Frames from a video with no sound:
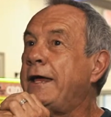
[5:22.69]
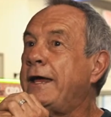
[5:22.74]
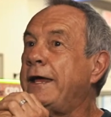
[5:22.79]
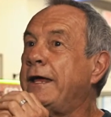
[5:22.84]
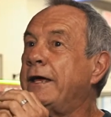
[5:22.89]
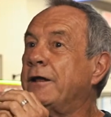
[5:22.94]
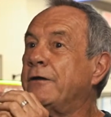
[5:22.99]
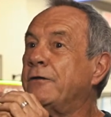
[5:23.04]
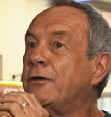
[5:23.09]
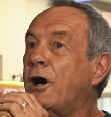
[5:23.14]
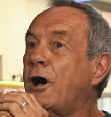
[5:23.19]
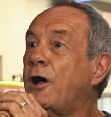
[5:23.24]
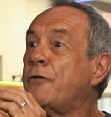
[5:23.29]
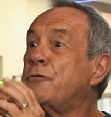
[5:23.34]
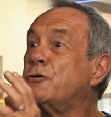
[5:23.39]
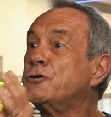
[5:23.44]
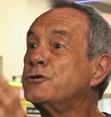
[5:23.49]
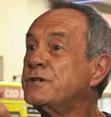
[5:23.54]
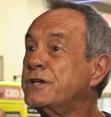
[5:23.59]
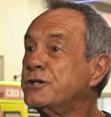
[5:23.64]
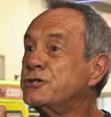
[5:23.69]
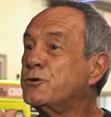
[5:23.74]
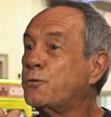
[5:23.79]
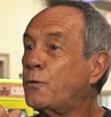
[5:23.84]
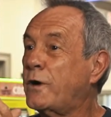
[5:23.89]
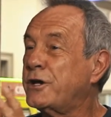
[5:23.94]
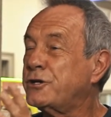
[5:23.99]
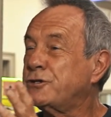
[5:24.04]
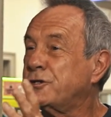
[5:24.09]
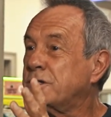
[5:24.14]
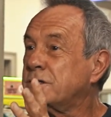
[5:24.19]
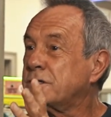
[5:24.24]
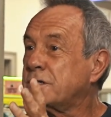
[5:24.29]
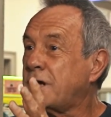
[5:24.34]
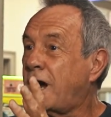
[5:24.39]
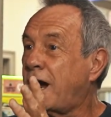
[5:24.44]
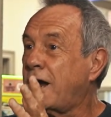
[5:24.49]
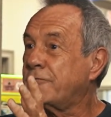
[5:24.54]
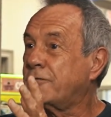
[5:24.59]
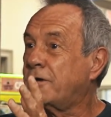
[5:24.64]
In other situations,
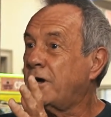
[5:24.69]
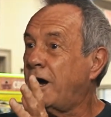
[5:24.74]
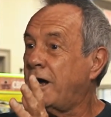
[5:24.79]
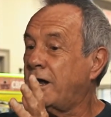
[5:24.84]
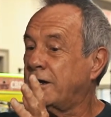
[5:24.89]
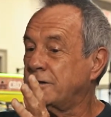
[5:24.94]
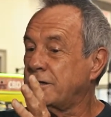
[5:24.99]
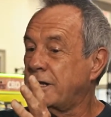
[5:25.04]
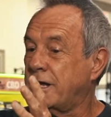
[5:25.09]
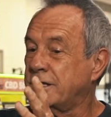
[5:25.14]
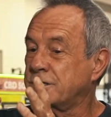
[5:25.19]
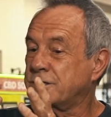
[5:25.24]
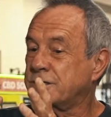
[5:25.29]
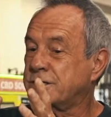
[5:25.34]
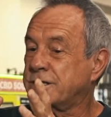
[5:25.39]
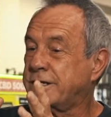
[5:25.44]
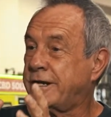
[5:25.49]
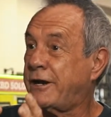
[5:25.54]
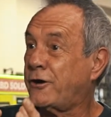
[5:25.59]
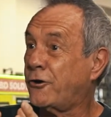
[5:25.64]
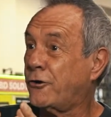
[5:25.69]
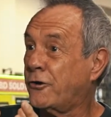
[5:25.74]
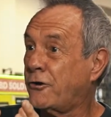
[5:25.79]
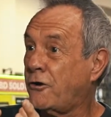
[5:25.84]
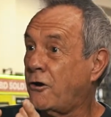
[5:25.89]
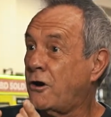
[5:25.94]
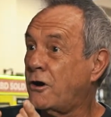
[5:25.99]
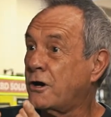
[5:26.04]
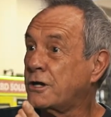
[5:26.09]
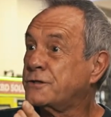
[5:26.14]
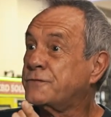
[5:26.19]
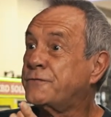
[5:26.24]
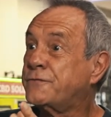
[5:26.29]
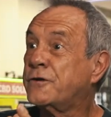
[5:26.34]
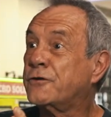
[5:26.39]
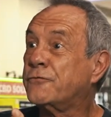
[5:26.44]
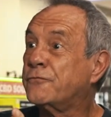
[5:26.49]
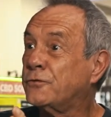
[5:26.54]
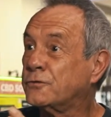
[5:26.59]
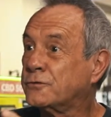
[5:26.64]
I've got scared dogs,
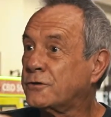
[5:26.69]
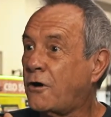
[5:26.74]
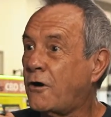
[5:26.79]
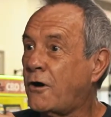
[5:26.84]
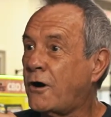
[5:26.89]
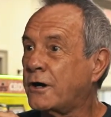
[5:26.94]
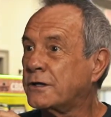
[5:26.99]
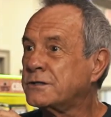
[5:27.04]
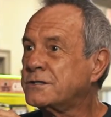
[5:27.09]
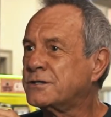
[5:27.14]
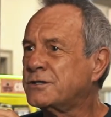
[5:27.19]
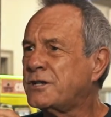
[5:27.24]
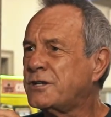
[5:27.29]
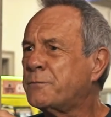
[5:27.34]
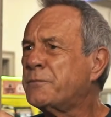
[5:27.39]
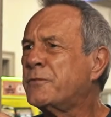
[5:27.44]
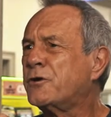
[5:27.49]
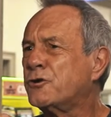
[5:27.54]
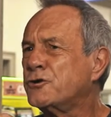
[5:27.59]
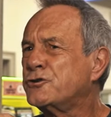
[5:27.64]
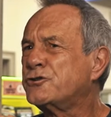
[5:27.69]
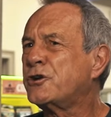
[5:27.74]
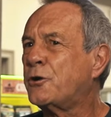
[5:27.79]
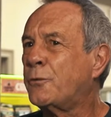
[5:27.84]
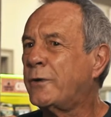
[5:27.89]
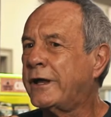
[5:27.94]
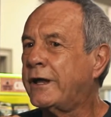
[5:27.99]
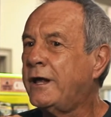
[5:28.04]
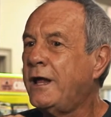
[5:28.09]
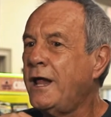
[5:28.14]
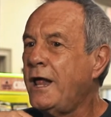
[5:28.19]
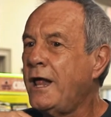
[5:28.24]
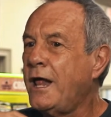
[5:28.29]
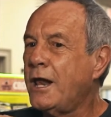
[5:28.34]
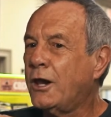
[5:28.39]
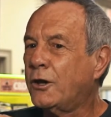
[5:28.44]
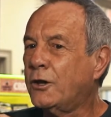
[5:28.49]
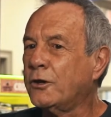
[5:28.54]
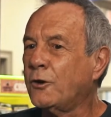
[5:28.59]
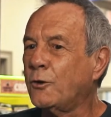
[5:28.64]
fearful dogs, some that are showing
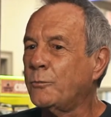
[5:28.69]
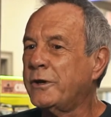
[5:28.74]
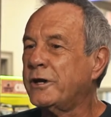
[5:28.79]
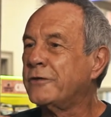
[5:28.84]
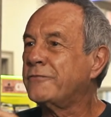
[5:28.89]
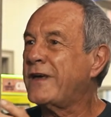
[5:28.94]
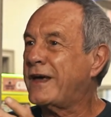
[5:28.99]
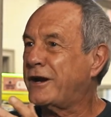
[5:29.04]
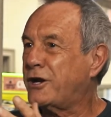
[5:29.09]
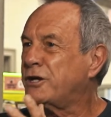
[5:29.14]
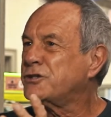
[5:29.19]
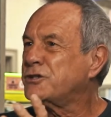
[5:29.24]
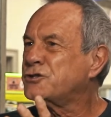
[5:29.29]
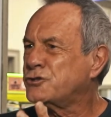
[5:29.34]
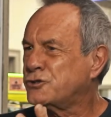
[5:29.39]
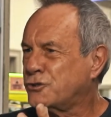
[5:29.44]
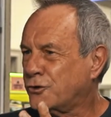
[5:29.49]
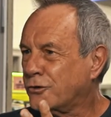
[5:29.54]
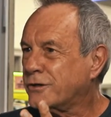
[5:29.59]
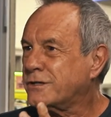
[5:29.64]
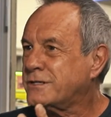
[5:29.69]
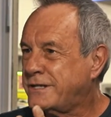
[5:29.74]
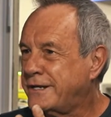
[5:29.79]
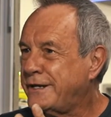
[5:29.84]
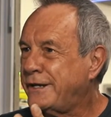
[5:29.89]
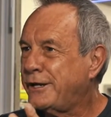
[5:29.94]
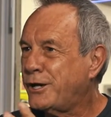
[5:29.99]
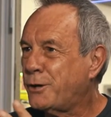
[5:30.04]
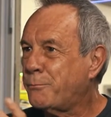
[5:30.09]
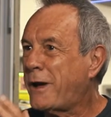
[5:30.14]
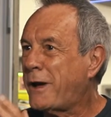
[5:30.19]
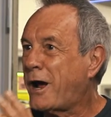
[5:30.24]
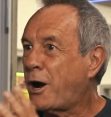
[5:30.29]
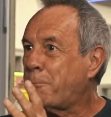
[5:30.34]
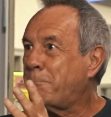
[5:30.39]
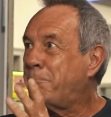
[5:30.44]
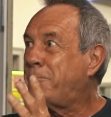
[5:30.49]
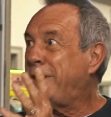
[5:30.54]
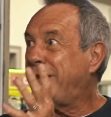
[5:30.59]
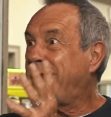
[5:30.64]
a little bit of that uncertainty
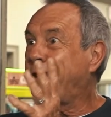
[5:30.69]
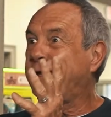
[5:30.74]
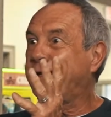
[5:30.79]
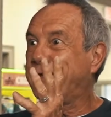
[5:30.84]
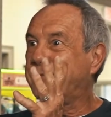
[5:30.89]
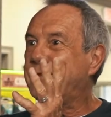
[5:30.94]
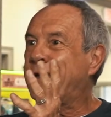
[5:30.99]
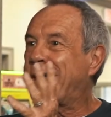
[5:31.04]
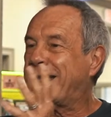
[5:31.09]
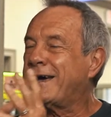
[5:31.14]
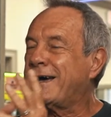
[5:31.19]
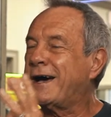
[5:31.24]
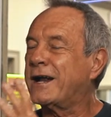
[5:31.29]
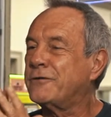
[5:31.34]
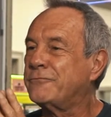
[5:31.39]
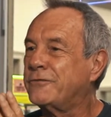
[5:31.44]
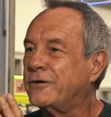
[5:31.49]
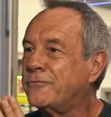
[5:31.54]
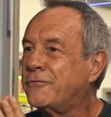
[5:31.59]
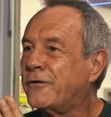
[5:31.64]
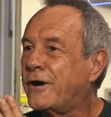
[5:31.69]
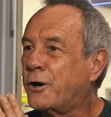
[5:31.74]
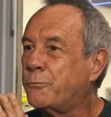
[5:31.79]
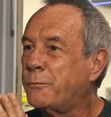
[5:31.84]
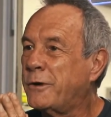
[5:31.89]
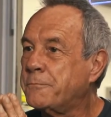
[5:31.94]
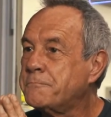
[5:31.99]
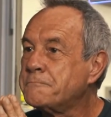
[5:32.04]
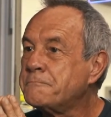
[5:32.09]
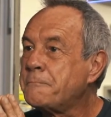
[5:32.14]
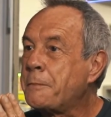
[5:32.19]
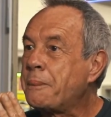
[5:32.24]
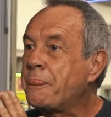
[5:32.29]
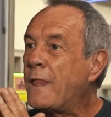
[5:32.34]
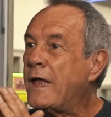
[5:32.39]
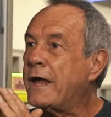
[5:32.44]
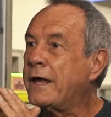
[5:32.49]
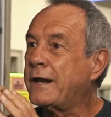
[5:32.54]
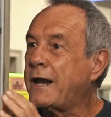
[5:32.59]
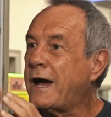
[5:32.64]
about being in that kind of environment.
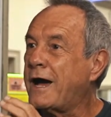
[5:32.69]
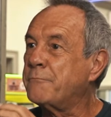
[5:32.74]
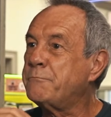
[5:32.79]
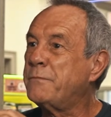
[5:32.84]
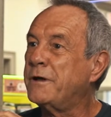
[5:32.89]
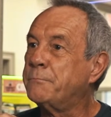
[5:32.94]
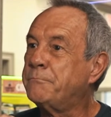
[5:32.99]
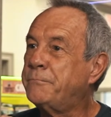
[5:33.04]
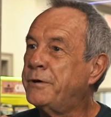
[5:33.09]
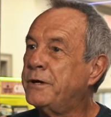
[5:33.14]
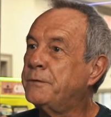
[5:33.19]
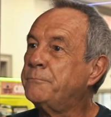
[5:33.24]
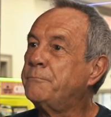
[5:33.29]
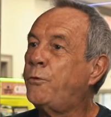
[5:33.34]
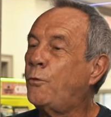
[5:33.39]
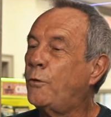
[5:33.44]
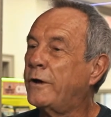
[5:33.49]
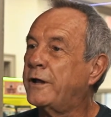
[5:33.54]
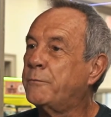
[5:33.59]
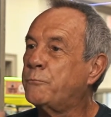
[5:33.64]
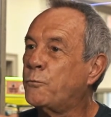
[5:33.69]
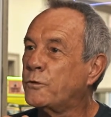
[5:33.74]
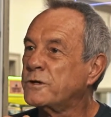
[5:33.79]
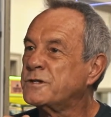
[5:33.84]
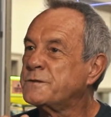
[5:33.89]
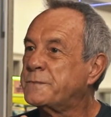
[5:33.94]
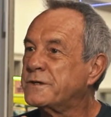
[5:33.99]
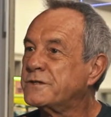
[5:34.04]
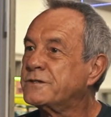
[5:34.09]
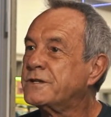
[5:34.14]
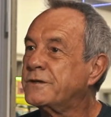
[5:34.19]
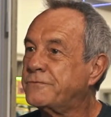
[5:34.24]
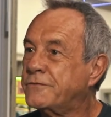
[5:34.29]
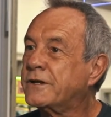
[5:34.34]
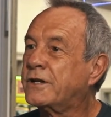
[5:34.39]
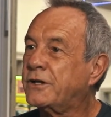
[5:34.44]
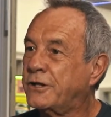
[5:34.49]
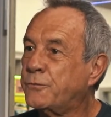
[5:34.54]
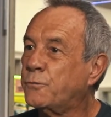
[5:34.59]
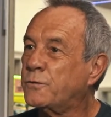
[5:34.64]
And I've been pinpointing more
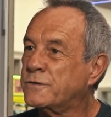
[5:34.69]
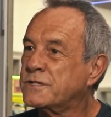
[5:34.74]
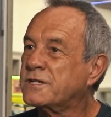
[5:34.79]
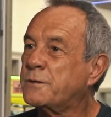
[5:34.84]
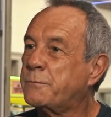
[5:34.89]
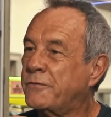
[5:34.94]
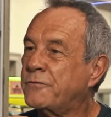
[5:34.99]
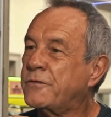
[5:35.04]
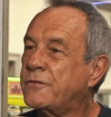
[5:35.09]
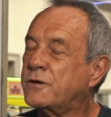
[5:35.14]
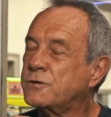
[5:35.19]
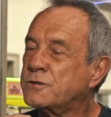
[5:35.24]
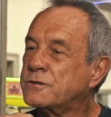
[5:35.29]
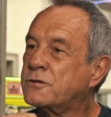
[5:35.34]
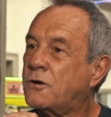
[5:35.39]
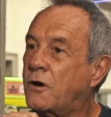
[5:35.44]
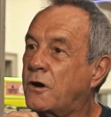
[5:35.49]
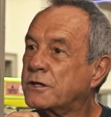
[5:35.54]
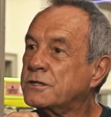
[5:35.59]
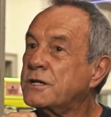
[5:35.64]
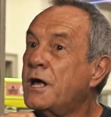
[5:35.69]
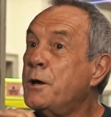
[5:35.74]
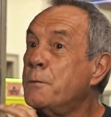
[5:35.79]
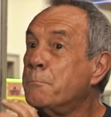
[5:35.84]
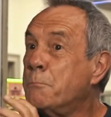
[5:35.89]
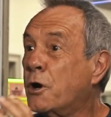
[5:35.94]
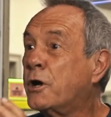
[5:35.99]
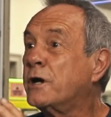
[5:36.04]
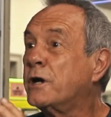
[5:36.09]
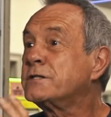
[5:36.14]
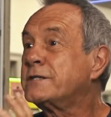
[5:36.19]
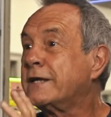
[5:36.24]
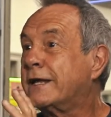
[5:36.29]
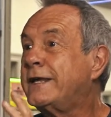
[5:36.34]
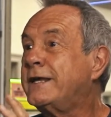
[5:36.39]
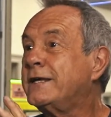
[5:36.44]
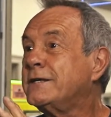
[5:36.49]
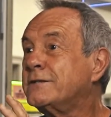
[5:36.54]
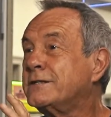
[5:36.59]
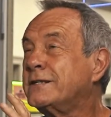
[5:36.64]
specifically with some of those dogs because it
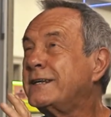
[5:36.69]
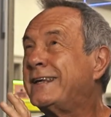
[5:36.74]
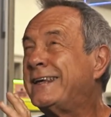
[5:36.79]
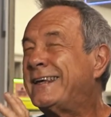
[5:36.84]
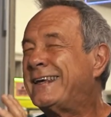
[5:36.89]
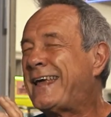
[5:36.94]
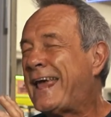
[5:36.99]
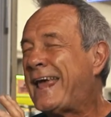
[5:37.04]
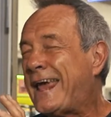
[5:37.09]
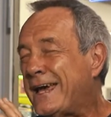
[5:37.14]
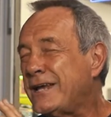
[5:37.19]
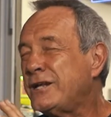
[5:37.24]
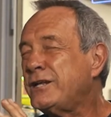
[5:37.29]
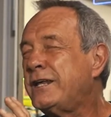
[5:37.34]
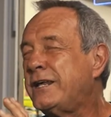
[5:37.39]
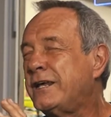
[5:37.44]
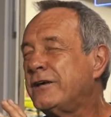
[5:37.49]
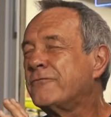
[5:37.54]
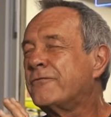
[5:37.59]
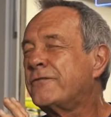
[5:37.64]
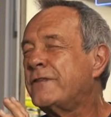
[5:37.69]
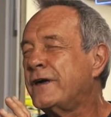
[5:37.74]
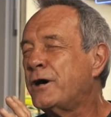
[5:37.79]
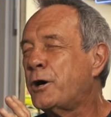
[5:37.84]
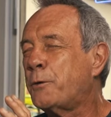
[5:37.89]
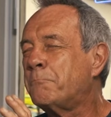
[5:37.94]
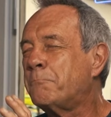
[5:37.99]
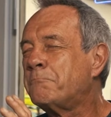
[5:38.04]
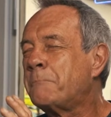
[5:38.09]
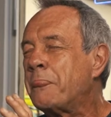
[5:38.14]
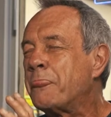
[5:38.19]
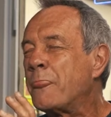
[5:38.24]
can give them